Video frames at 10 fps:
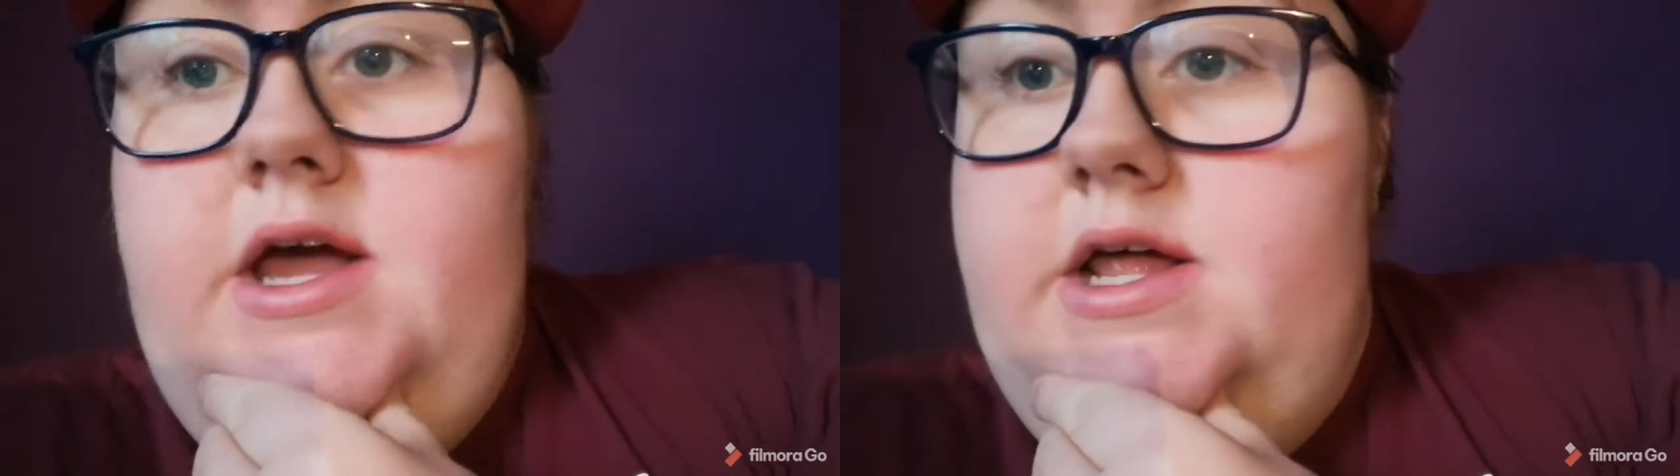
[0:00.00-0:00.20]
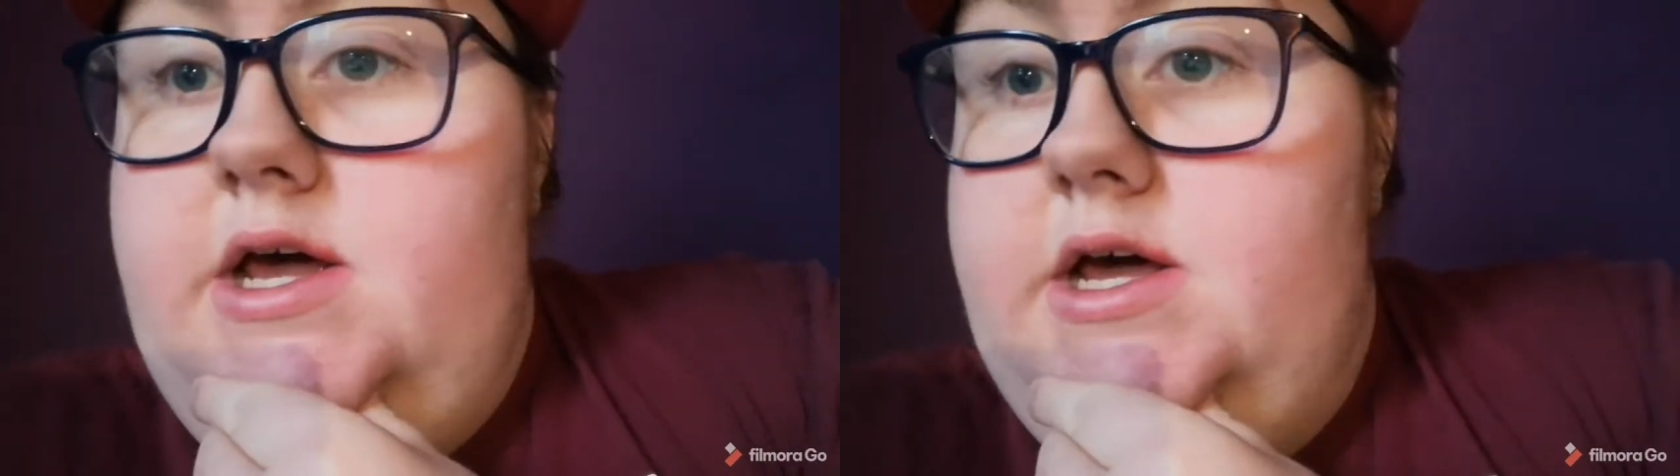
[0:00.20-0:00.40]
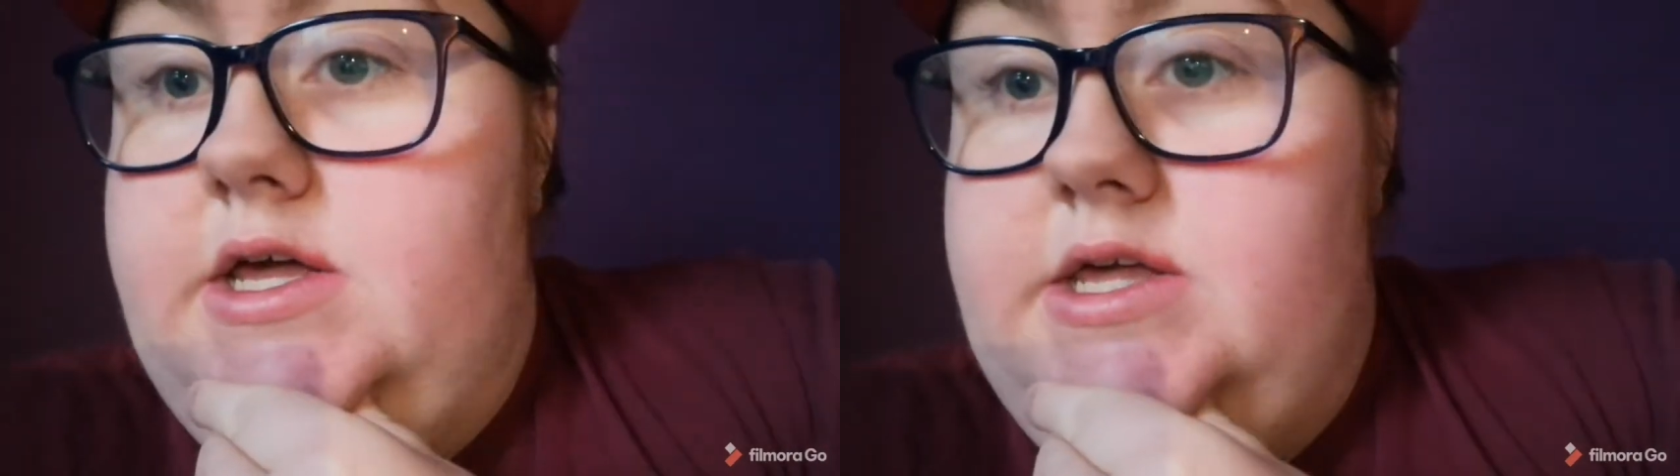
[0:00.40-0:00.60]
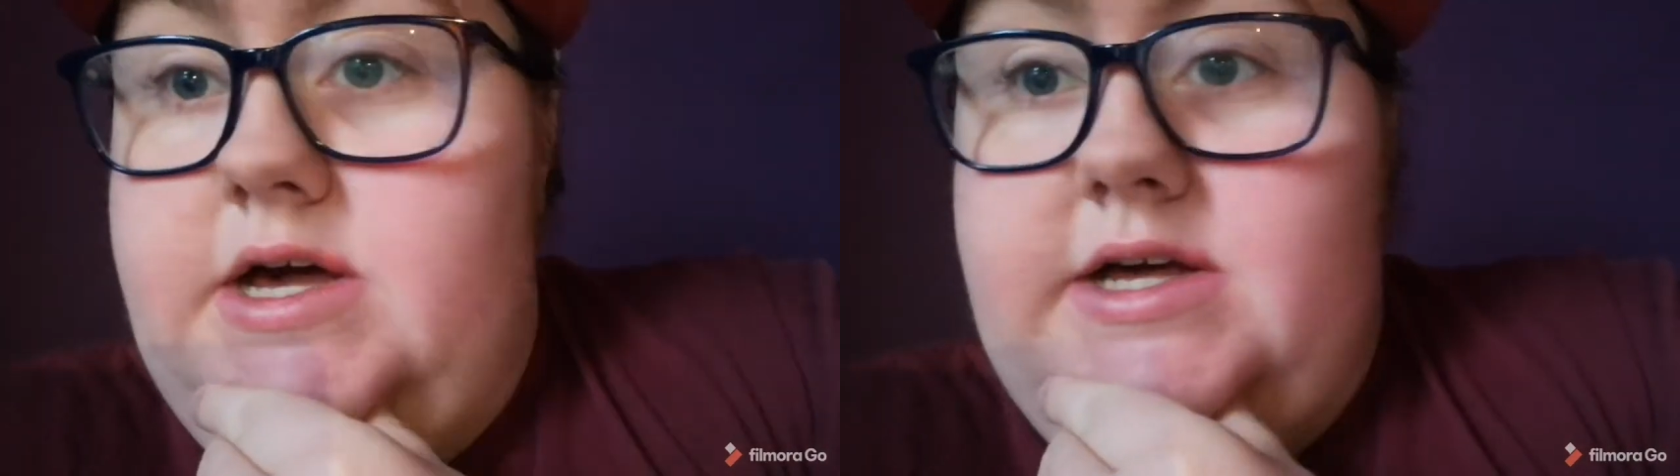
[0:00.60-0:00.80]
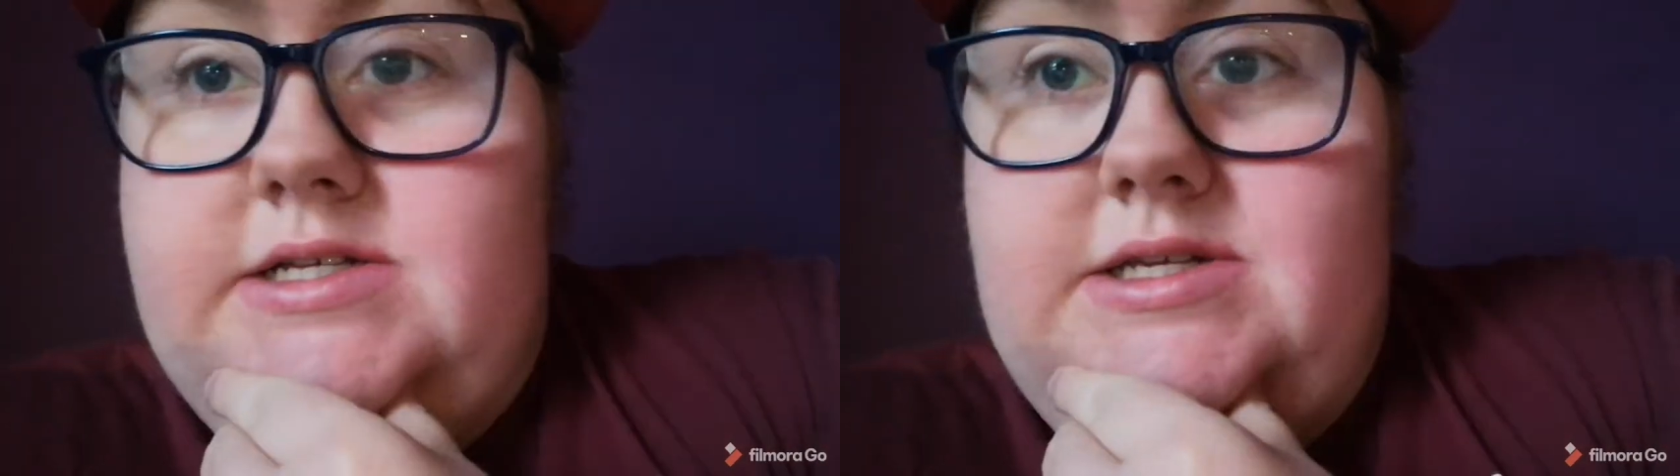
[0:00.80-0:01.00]
And,
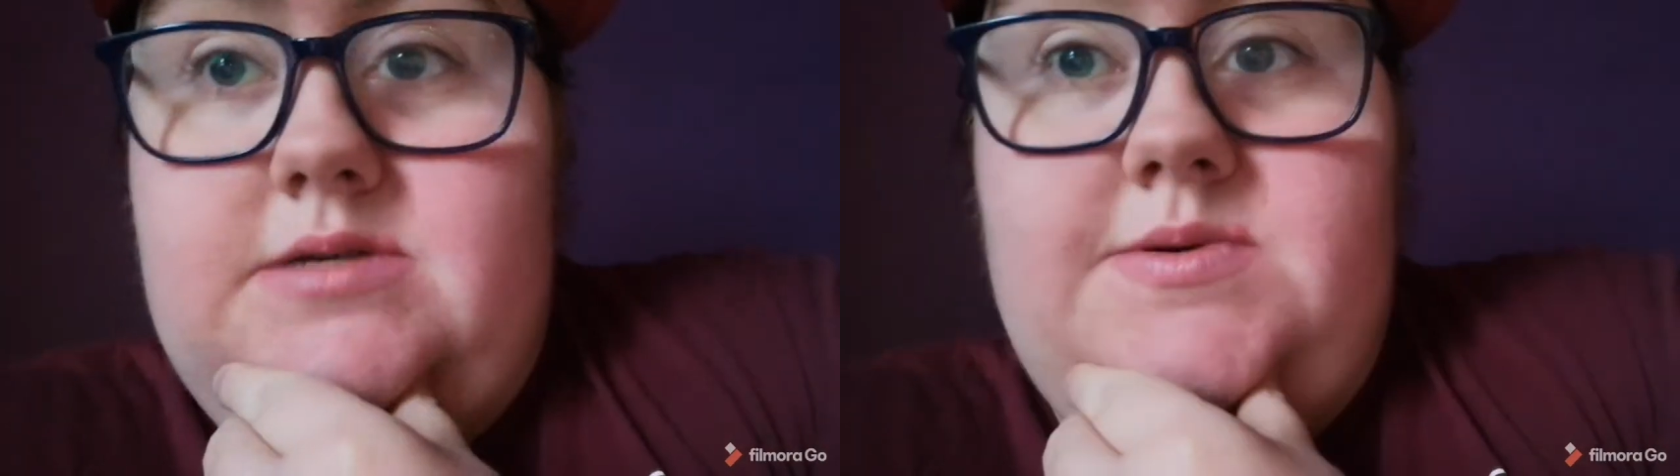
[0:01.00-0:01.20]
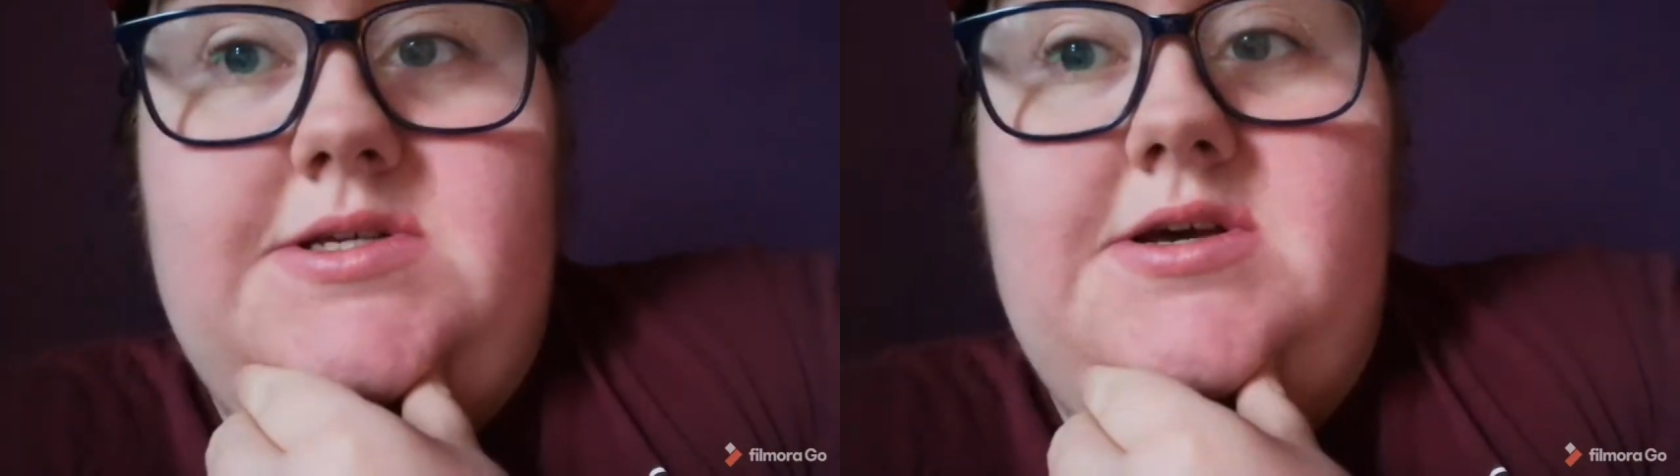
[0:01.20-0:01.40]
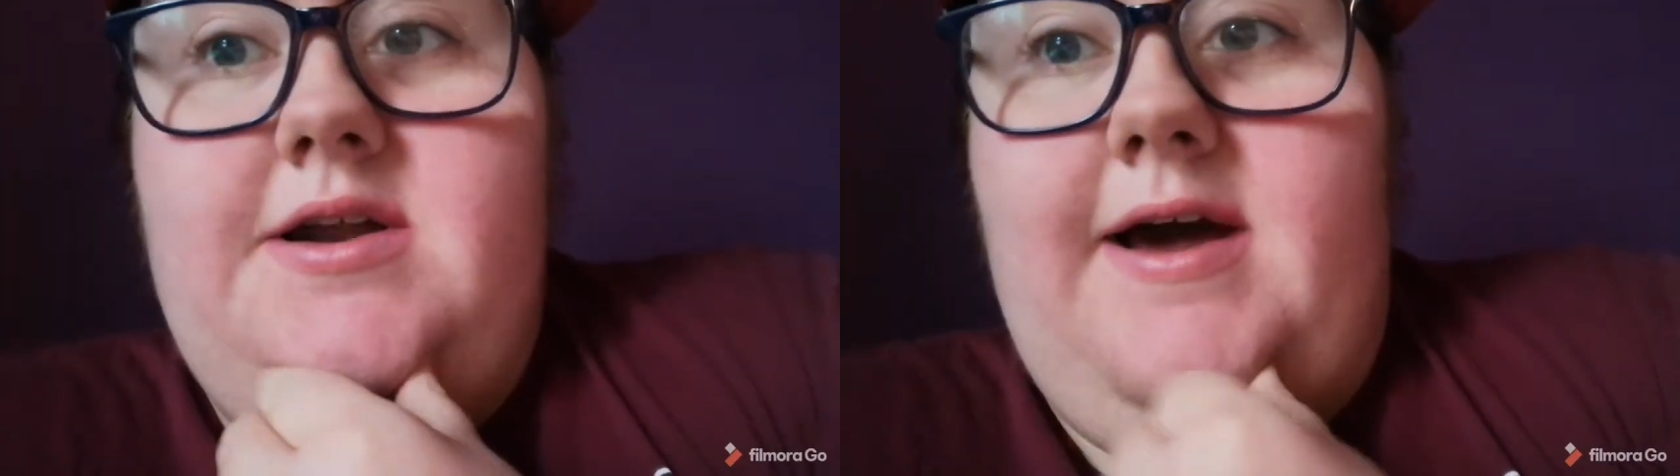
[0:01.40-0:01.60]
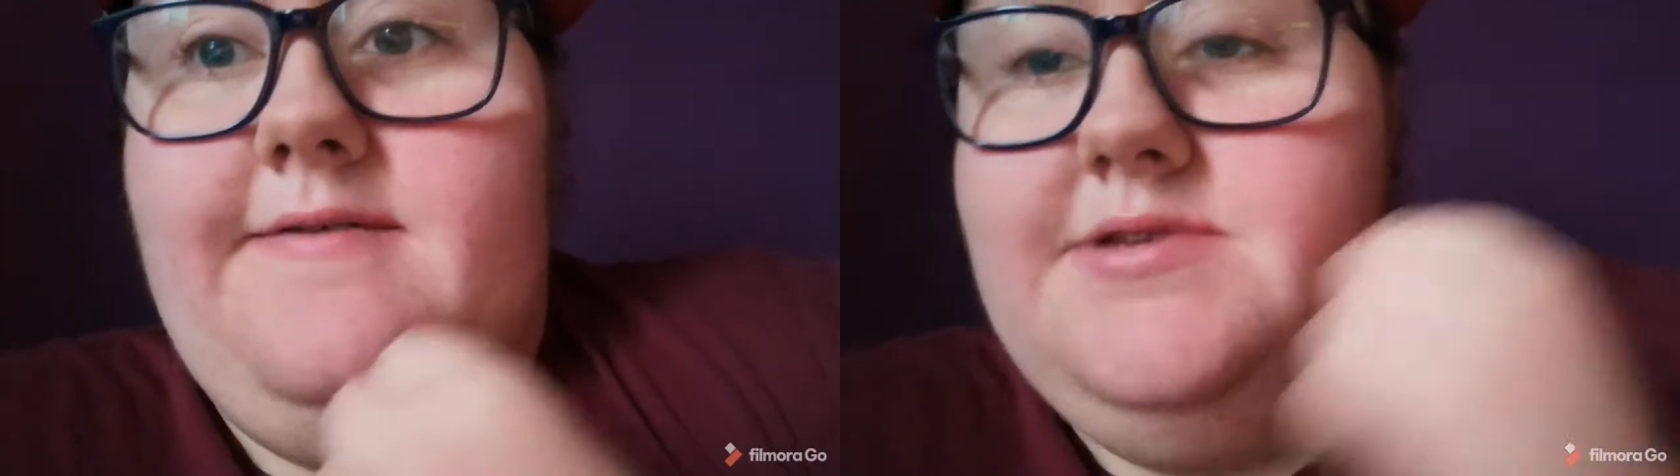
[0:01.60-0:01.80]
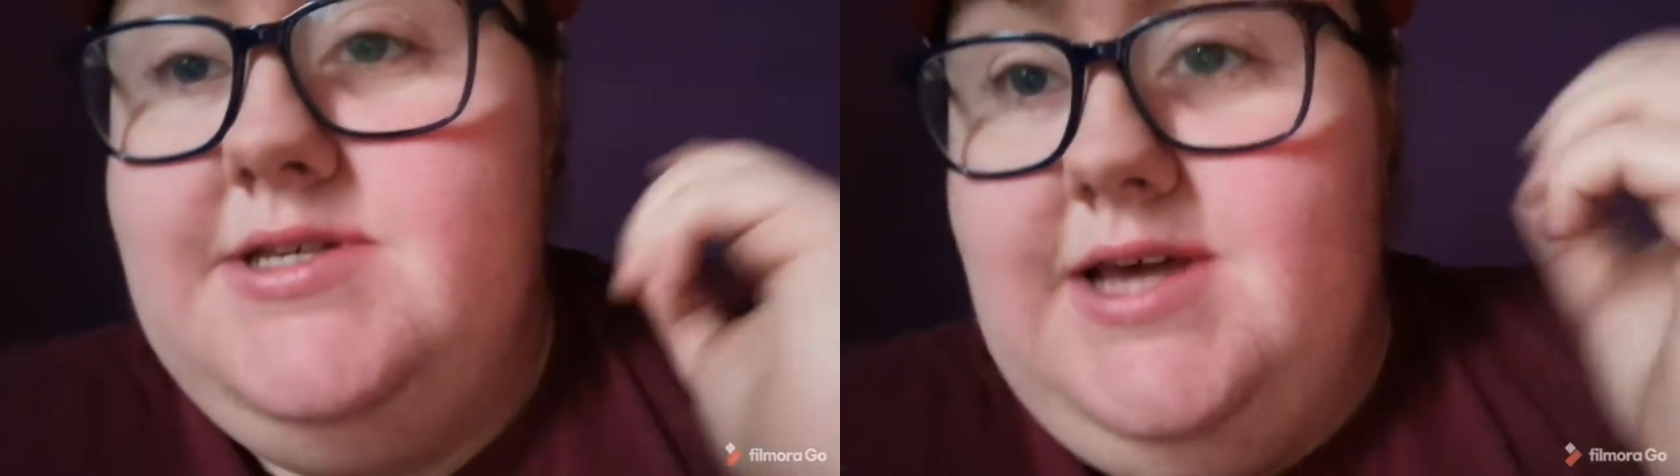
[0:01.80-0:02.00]
yeah, guys, that's basically all I have to